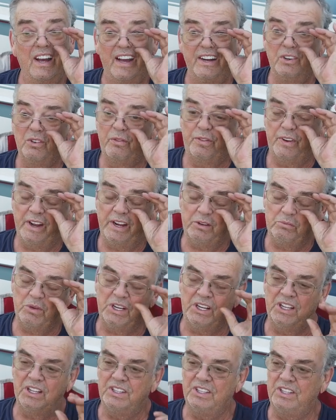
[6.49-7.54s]
I don't find
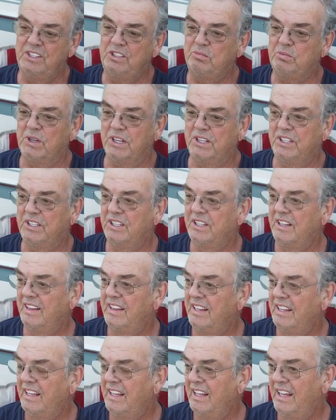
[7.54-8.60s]
many of these, but
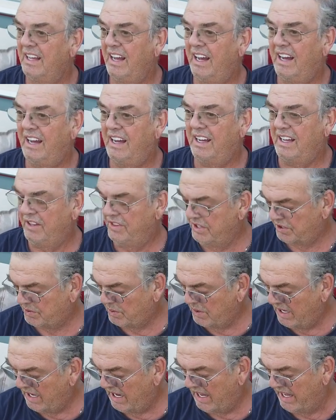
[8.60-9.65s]
this
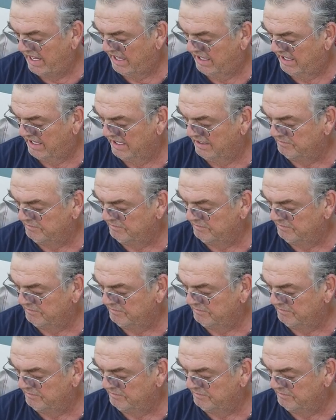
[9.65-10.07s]
one I like.